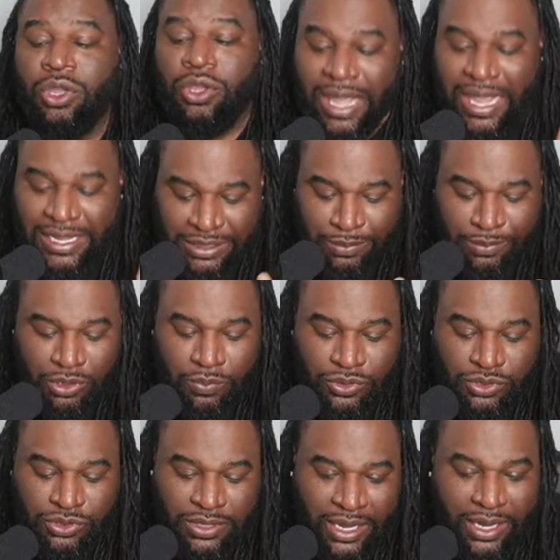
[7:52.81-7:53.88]
Guys, let me know what
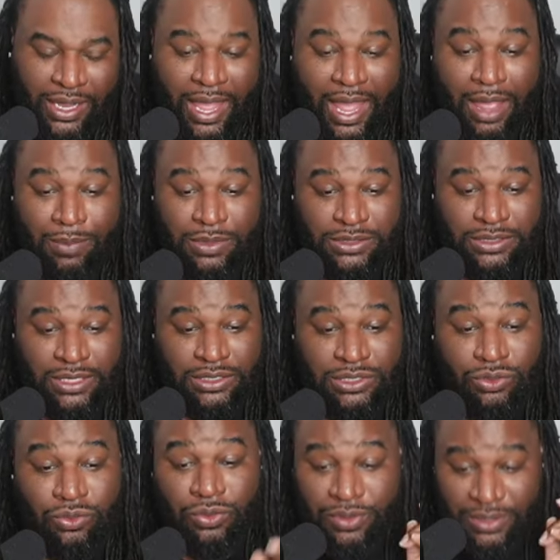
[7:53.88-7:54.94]
you think in the comment
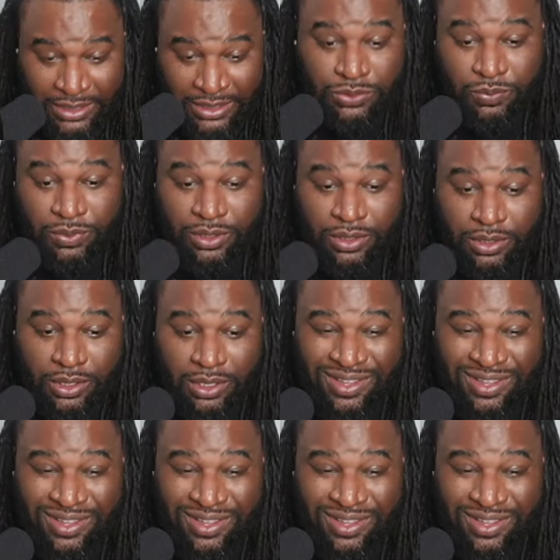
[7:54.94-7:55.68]
section on this one.